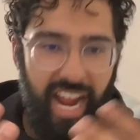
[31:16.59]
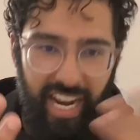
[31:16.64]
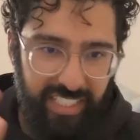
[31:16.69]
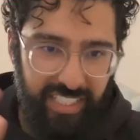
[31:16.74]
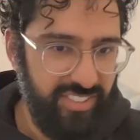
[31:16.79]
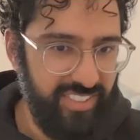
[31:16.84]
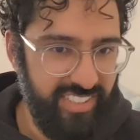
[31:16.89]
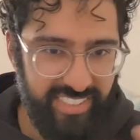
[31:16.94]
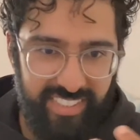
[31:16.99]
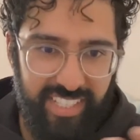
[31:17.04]

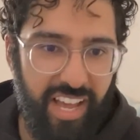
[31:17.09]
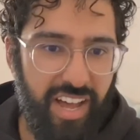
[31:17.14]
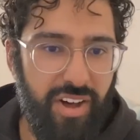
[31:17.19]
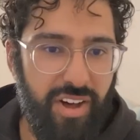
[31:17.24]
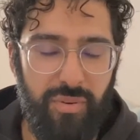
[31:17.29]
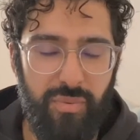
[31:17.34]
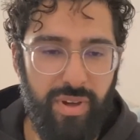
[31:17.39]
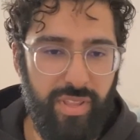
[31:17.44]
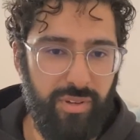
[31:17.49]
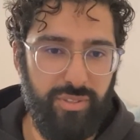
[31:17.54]
actually
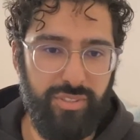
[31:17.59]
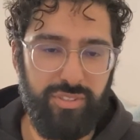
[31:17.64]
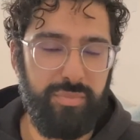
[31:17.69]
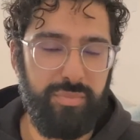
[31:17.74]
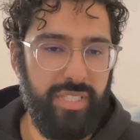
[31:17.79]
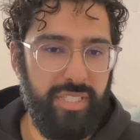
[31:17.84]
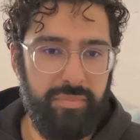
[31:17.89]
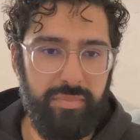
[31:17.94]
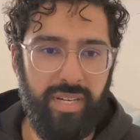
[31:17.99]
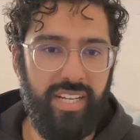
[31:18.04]
tell whether it
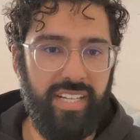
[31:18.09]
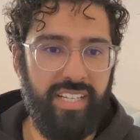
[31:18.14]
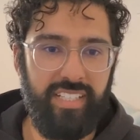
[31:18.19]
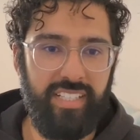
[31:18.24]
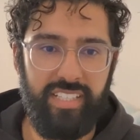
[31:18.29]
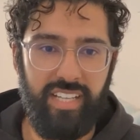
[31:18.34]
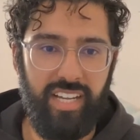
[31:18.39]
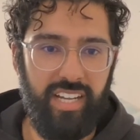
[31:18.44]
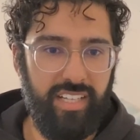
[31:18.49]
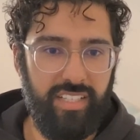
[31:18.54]
was made
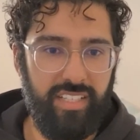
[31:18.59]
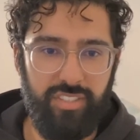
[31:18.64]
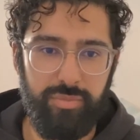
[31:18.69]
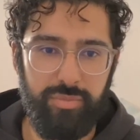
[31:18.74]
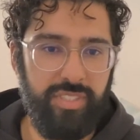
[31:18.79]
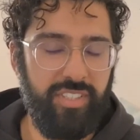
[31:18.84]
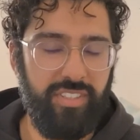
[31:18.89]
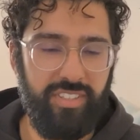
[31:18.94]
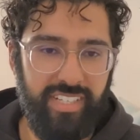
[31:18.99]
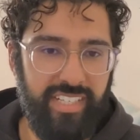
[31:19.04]
by a
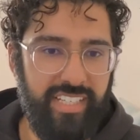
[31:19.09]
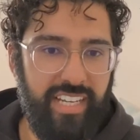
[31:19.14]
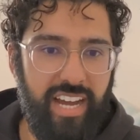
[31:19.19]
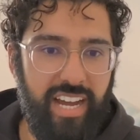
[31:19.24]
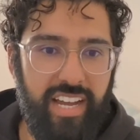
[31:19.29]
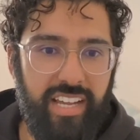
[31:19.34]
human or